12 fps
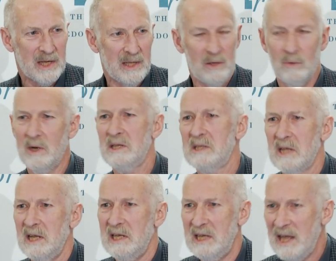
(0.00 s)
And the ones
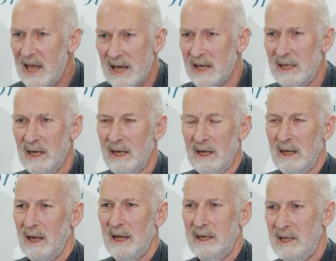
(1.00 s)
that did,
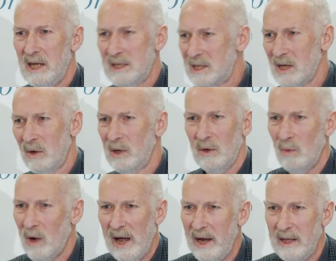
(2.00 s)
uh, did so in a
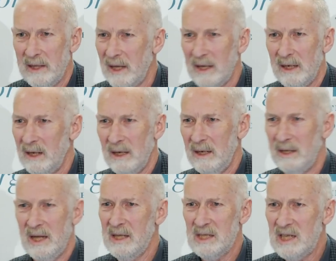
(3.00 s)
way that
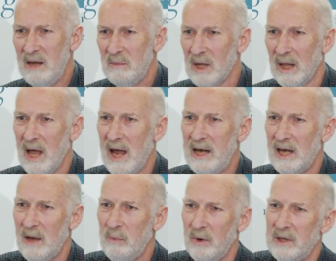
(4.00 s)
didn't seem to line
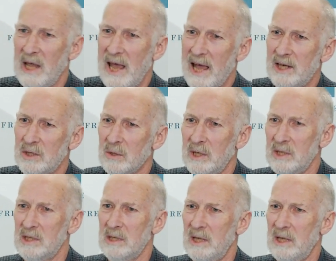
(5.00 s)
up with the actual his,